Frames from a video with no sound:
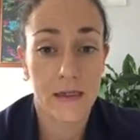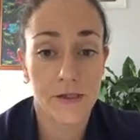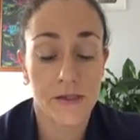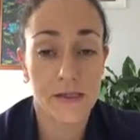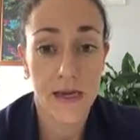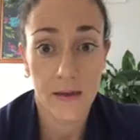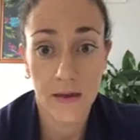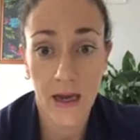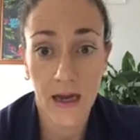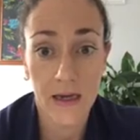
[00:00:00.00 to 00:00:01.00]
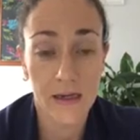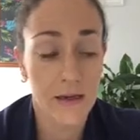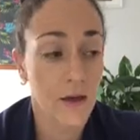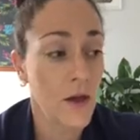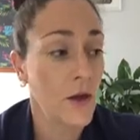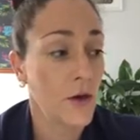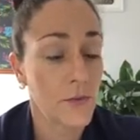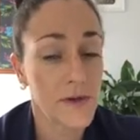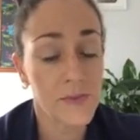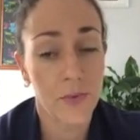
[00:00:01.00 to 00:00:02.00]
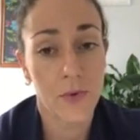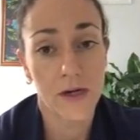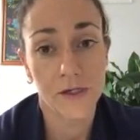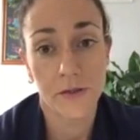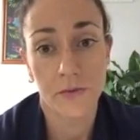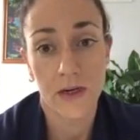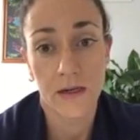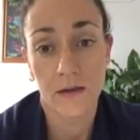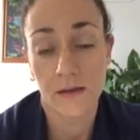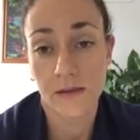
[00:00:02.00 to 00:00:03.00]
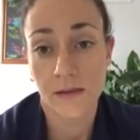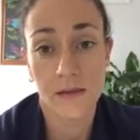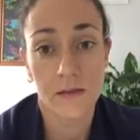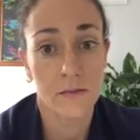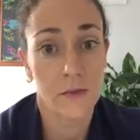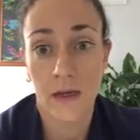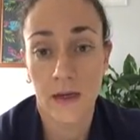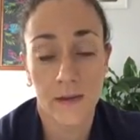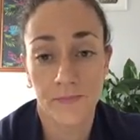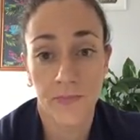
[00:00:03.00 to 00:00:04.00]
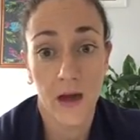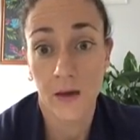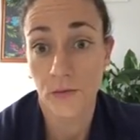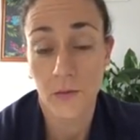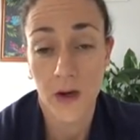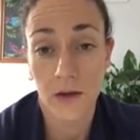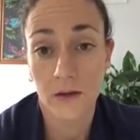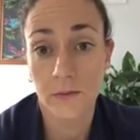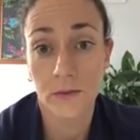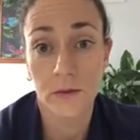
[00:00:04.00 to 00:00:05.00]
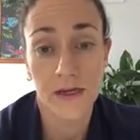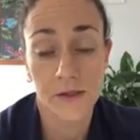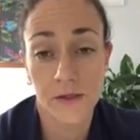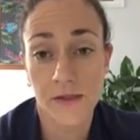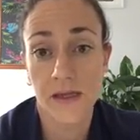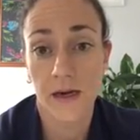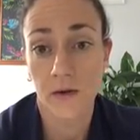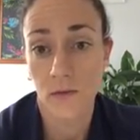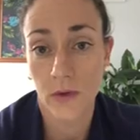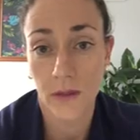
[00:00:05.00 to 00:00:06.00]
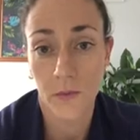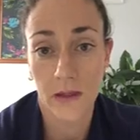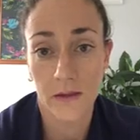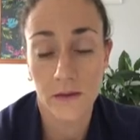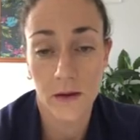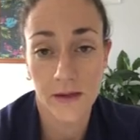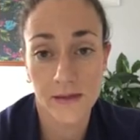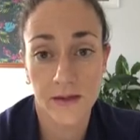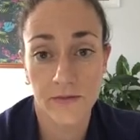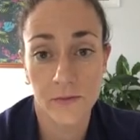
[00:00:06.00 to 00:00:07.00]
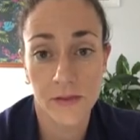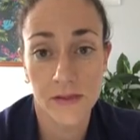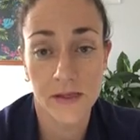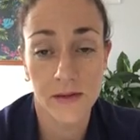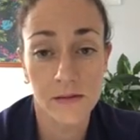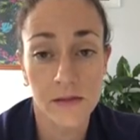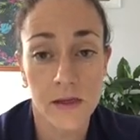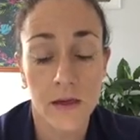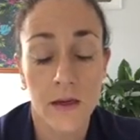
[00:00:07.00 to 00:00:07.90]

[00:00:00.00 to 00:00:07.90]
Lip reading: She's tachycardic. Her respiration rate is unremarkable, and she's sitting really well at 97%.